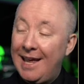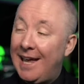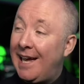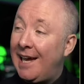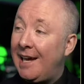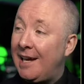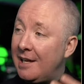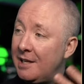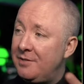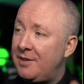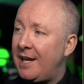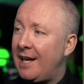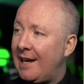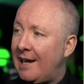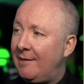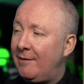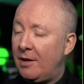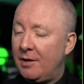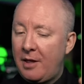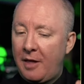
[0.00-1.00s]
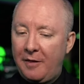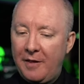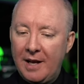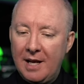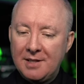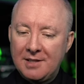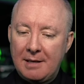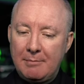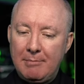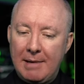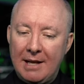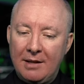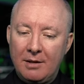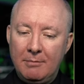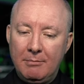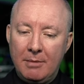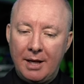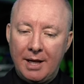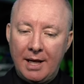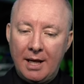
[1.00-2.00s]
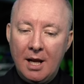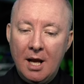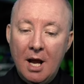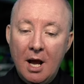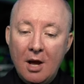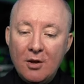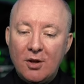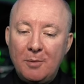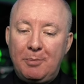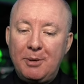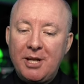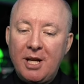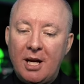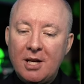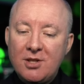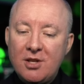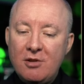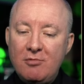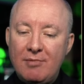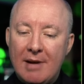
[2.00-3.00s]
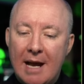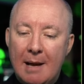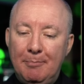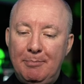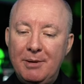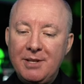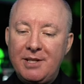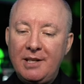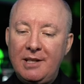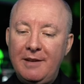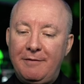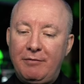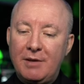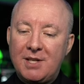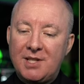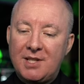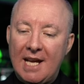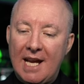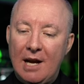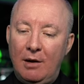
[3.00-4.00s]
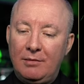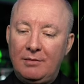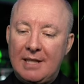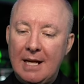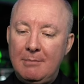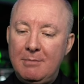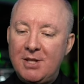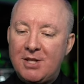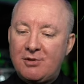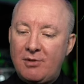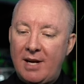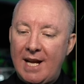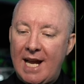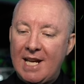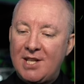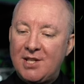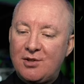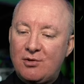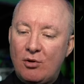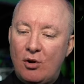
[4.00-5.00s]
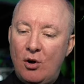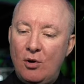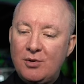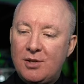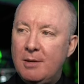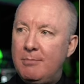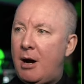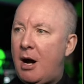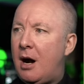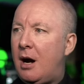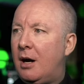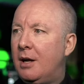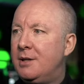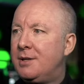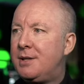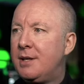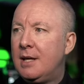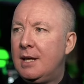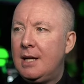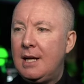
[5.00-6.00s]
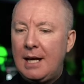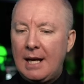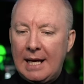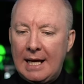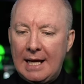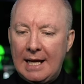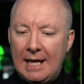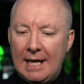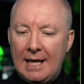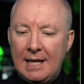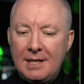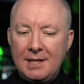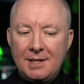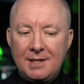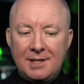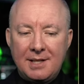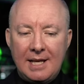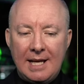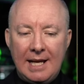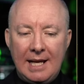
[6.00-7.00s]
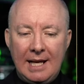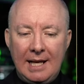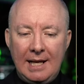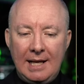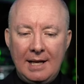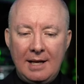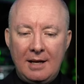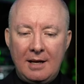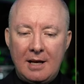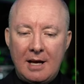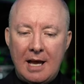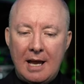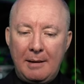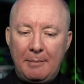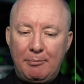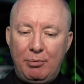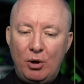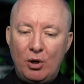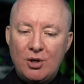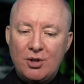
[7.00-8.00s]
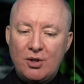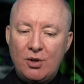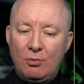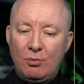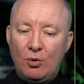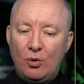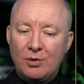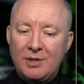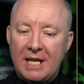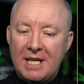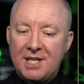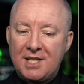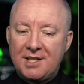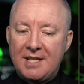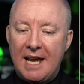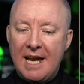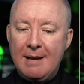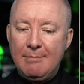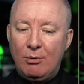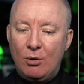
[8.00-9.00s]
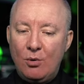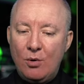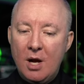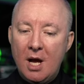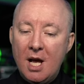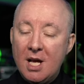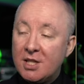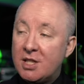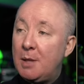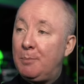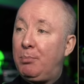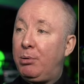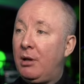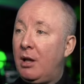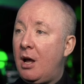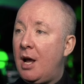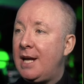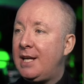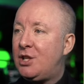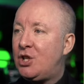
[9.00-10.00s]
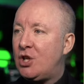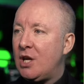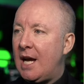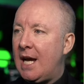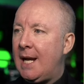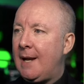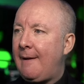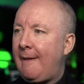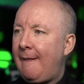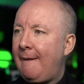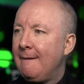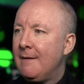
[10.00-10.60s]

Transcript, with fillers: And they have other things that make them money. The production ramp and delivery scale demonstrate a strong demand and a push towards a stable supply chain,